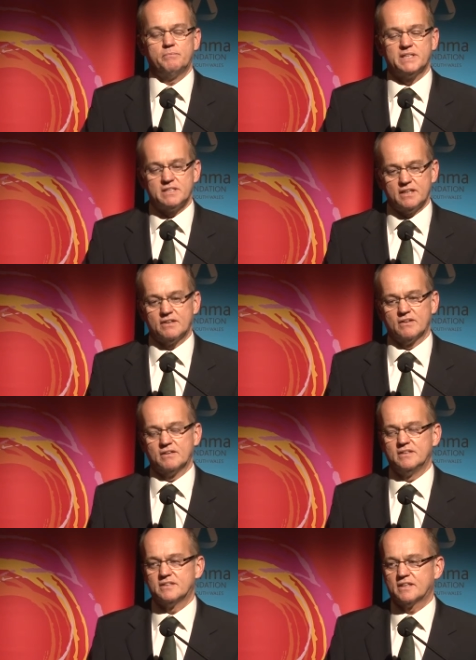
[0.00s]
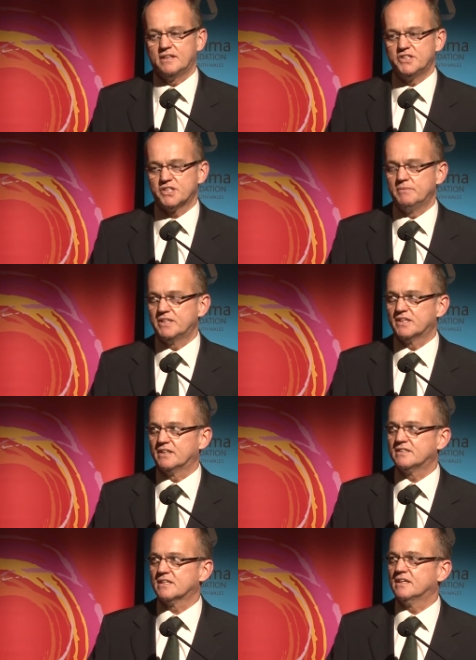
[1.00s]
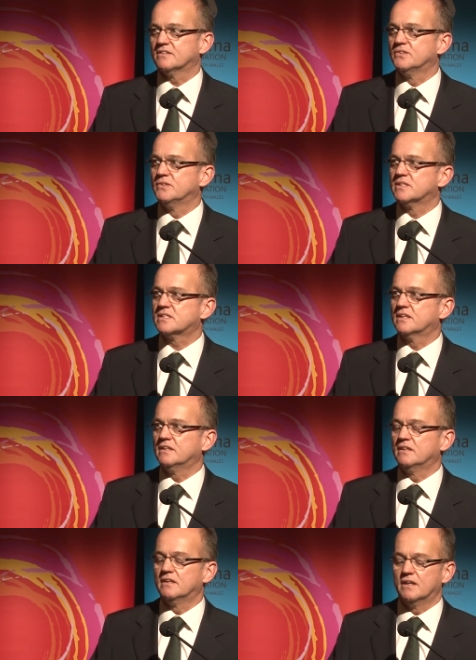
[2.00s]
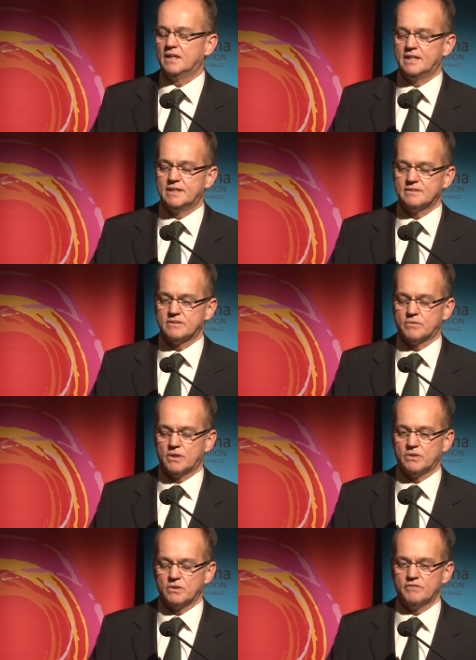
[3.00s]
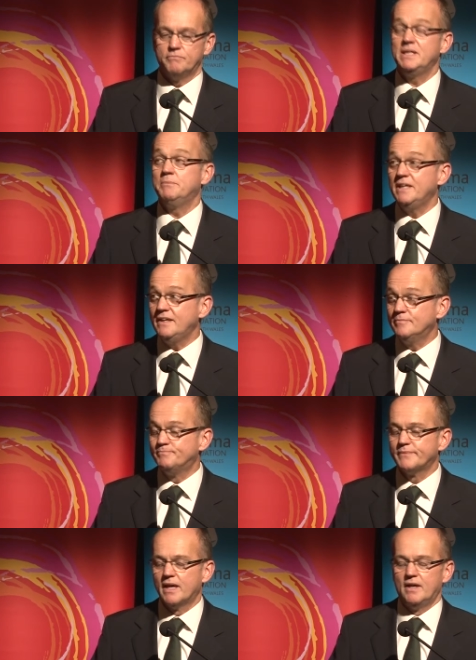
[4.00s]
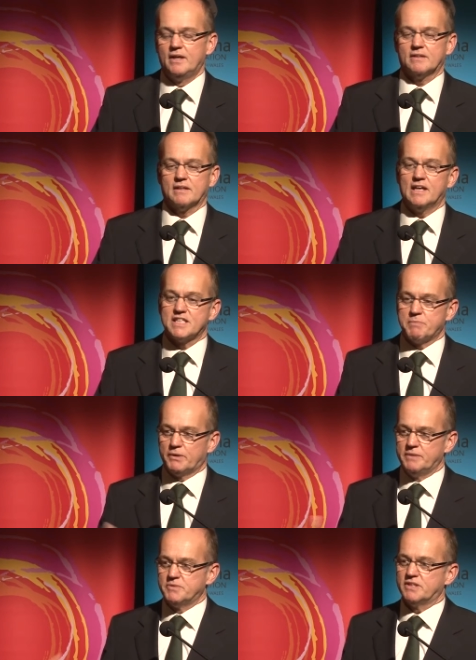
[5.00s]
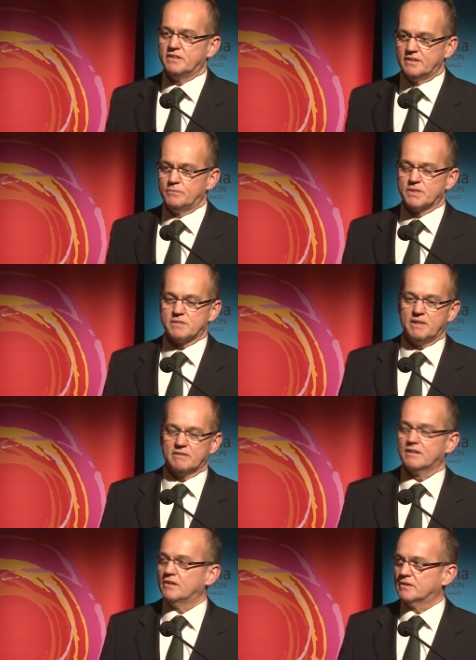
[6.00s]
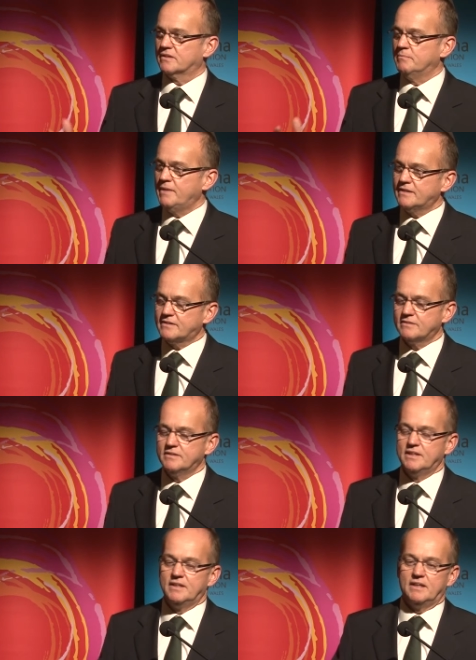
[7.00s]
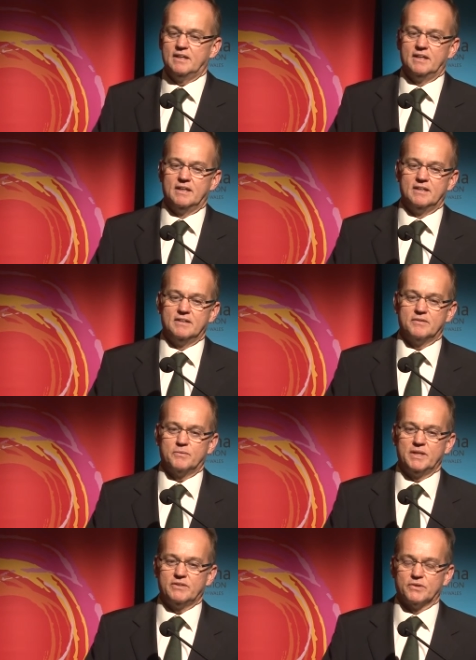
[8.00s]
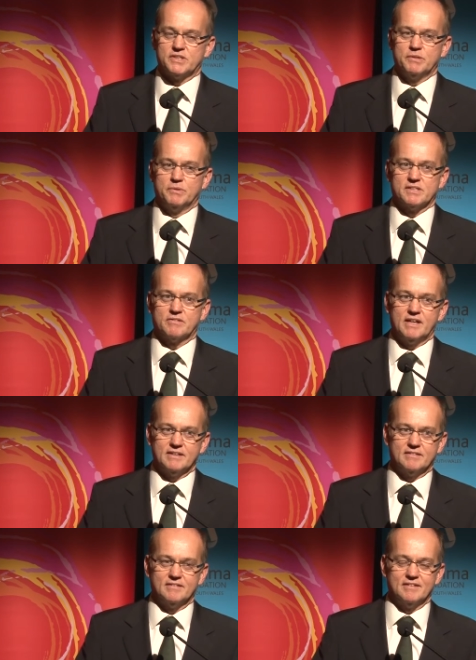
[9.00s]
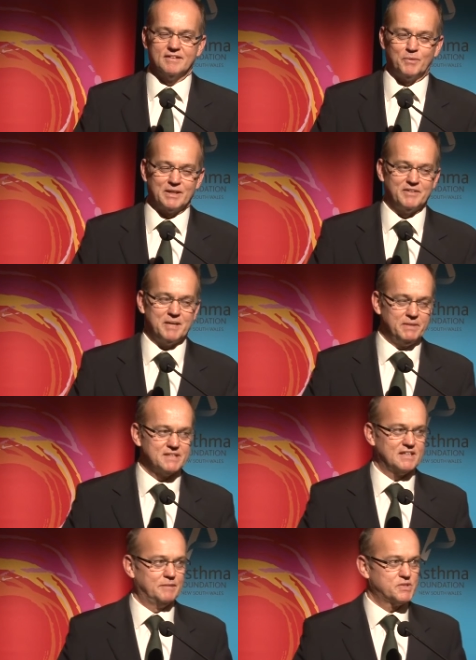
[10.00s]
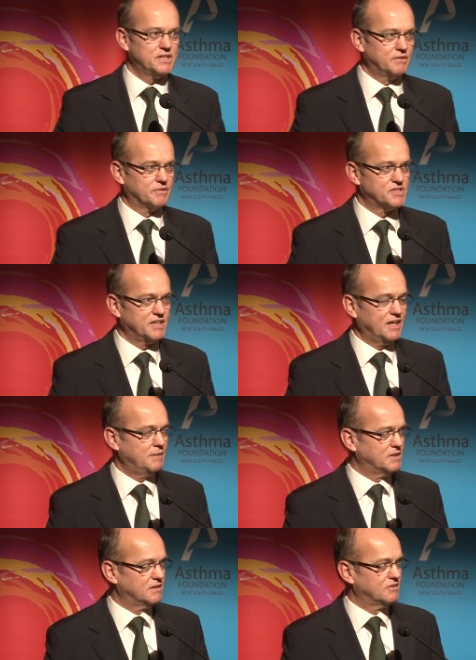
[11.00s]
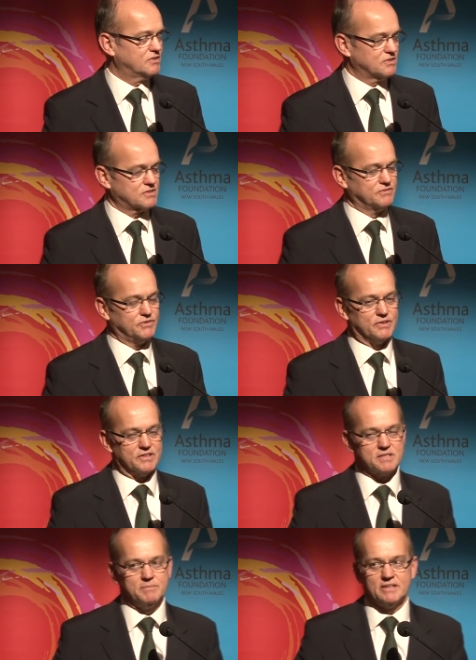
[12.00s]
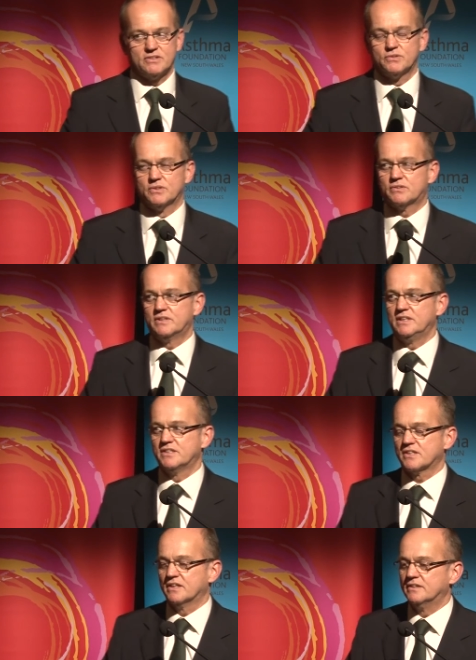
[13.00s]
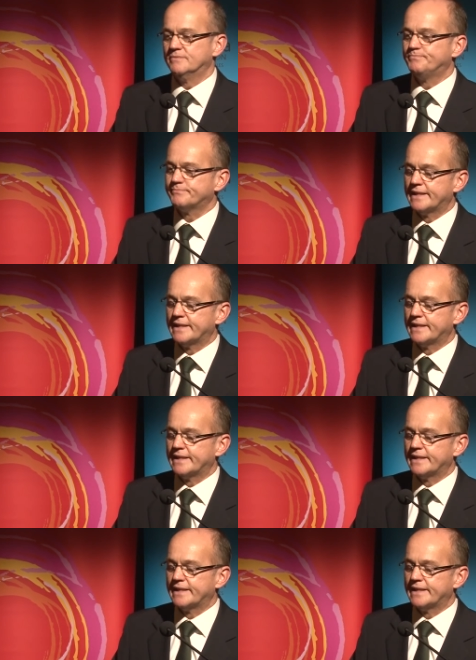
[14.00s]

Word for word: particularly Takesha Meshé Kizart, who is singing uh, the role of Mimi. The last Bohème she did was a month ago at the Met. Uh, we thought she was a great, one of our best kept secrets. She came and did Tosca for us about two or three years ago.